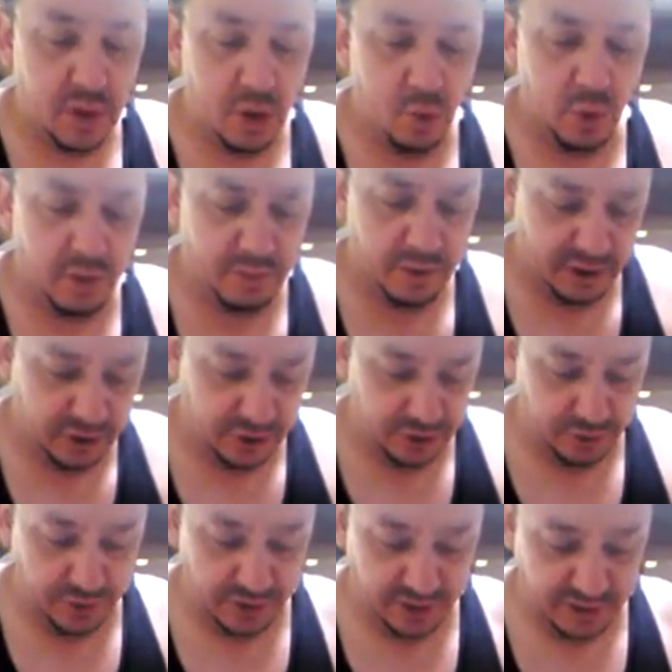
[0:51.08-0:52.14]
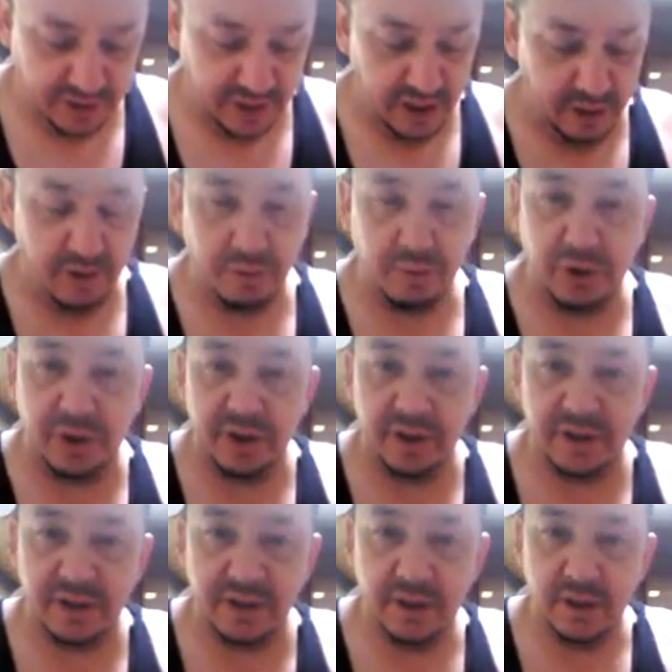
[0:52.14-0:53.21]
what I'm going to do is I'm going to place
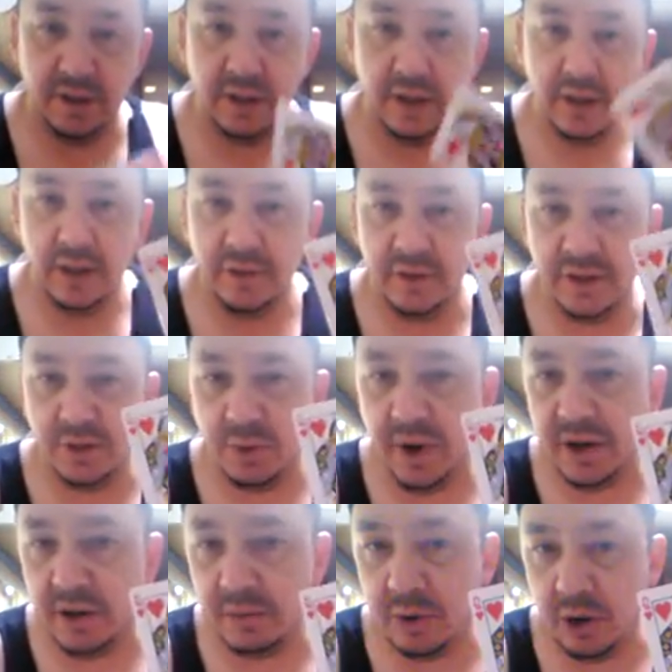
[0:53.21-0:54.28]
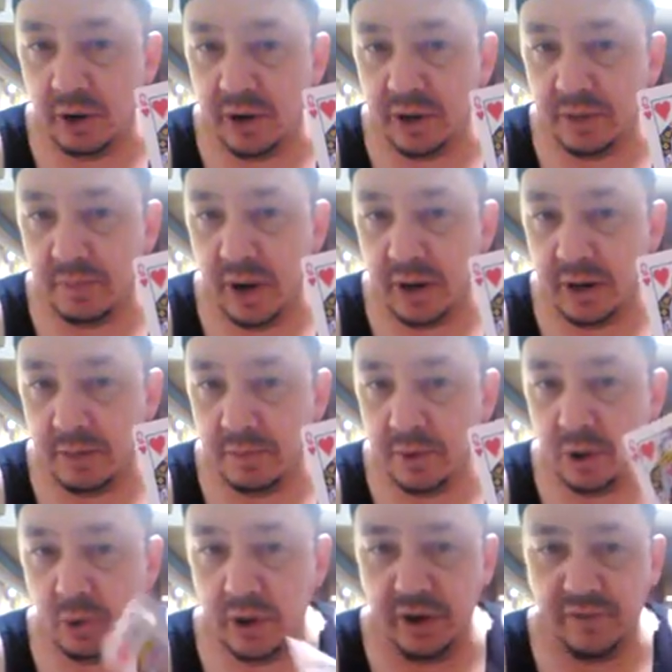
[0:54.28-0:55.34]
this random card at the bottom,
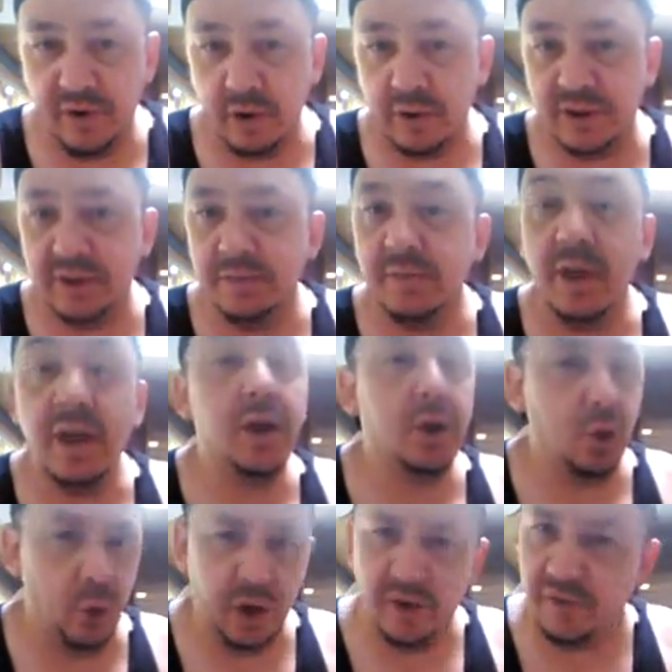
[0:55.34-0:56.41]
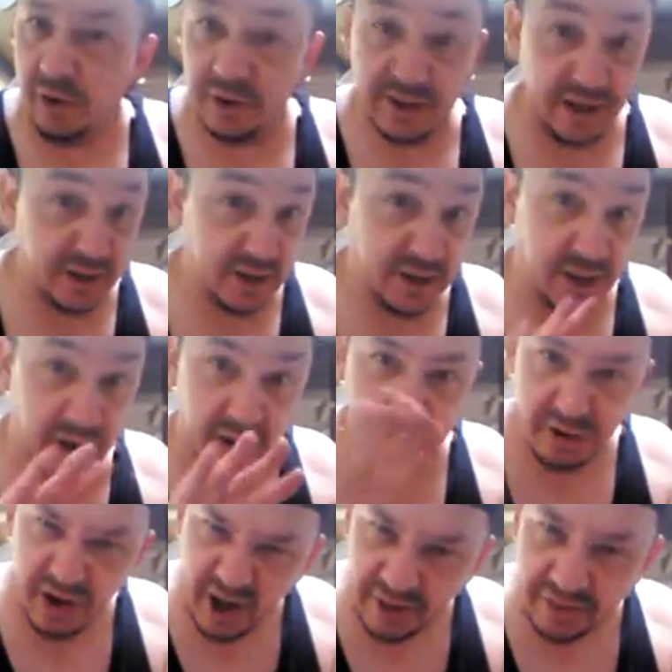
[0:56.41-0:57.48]
Queen of Hearts. Queen of Hearts has
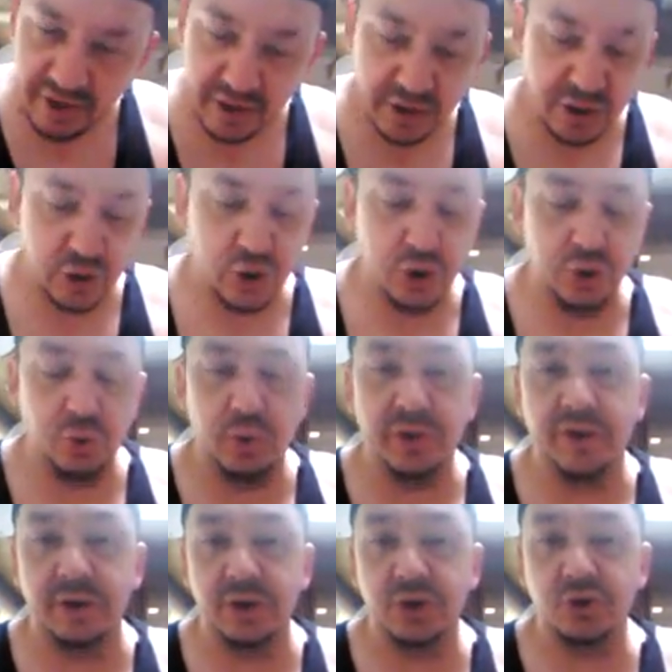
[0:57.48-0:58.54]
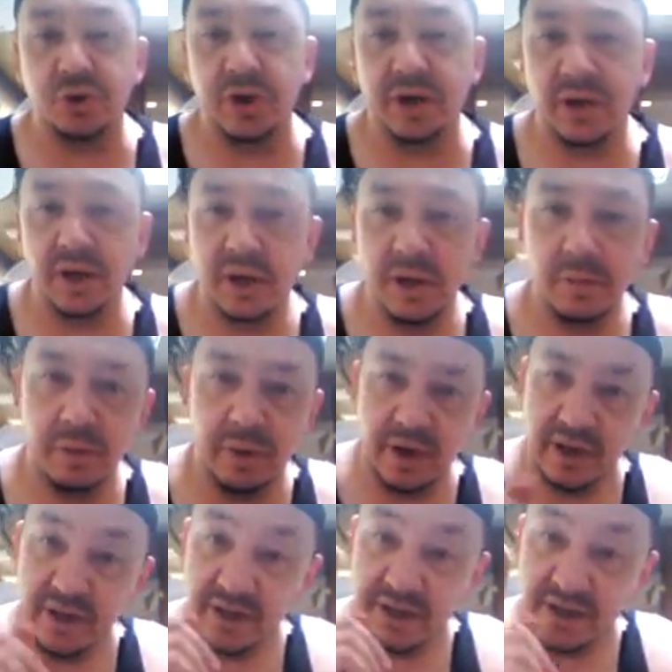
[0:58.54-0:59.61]
nothing to do with this trick, but
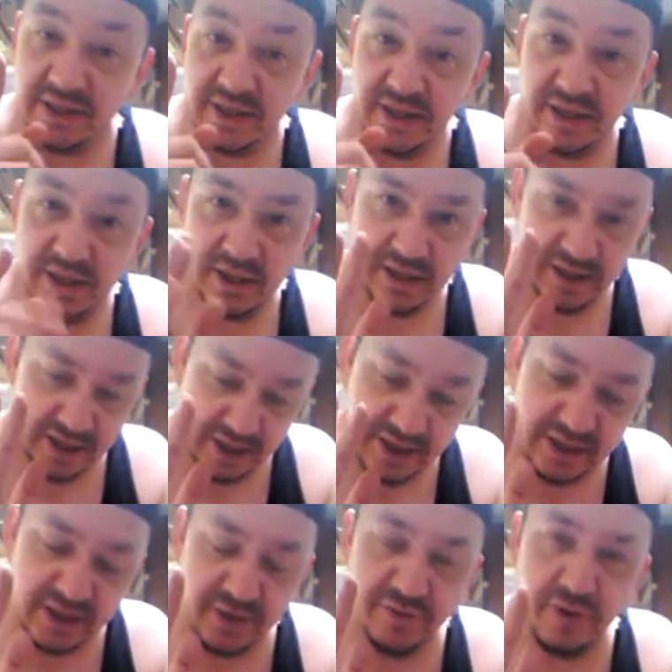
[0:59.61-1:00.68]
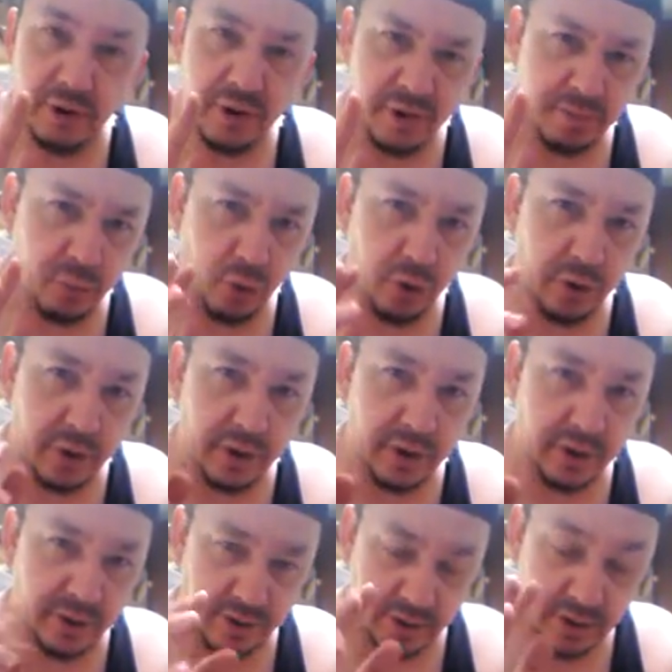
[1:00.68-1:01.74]
it is a very important
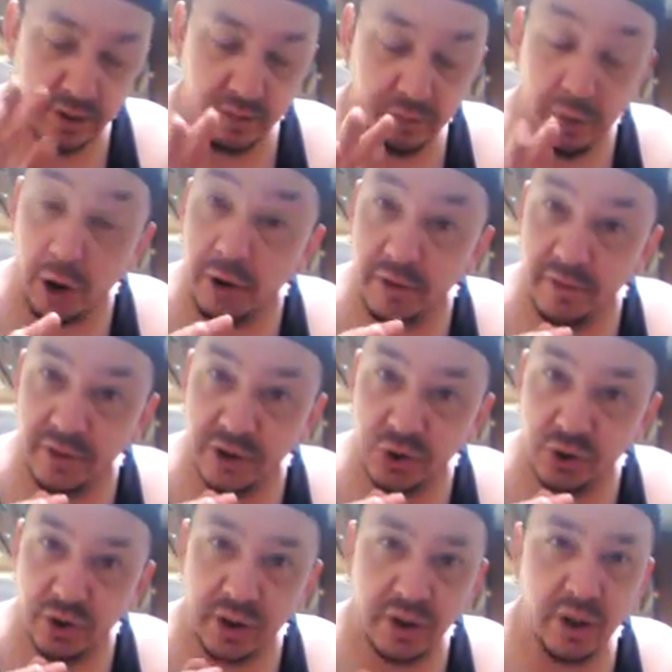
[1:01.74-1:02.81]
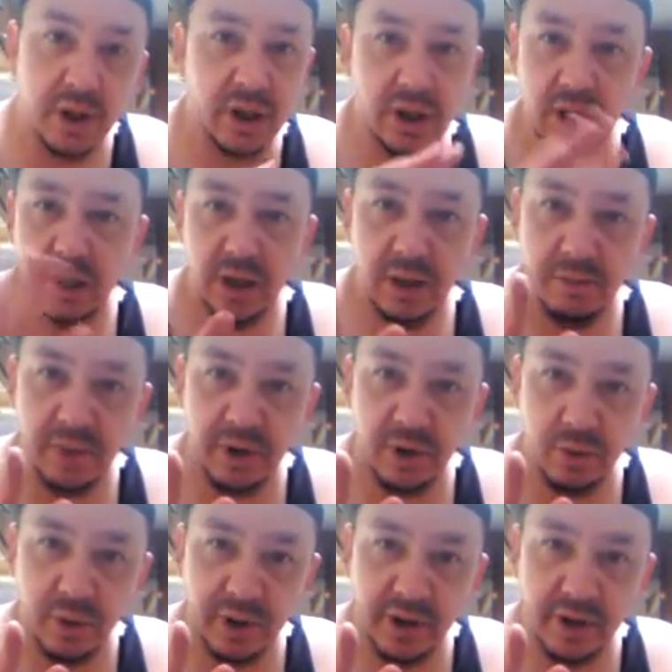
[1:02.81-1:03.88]
part of this trick that it
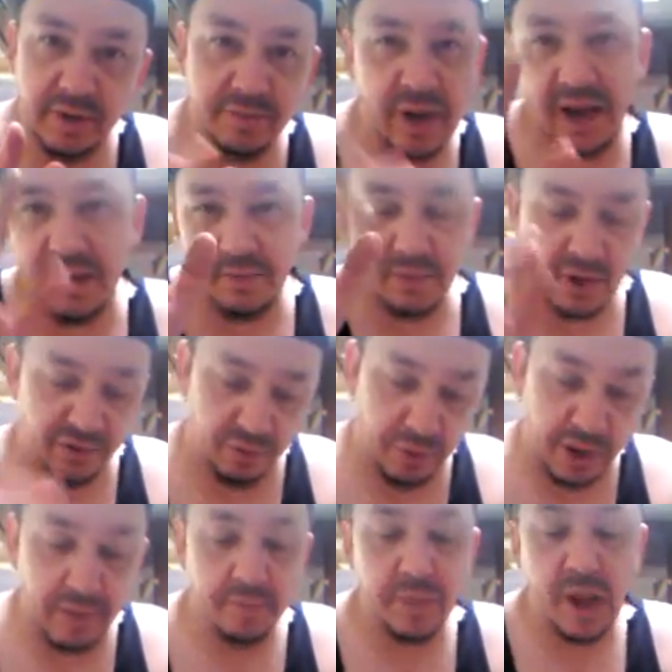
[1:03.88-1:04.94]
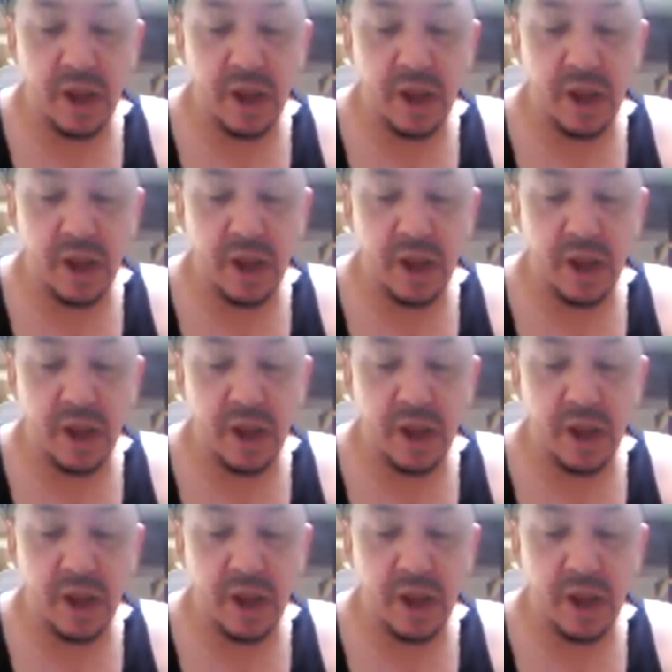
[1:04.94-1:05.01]
really, eh, never mind.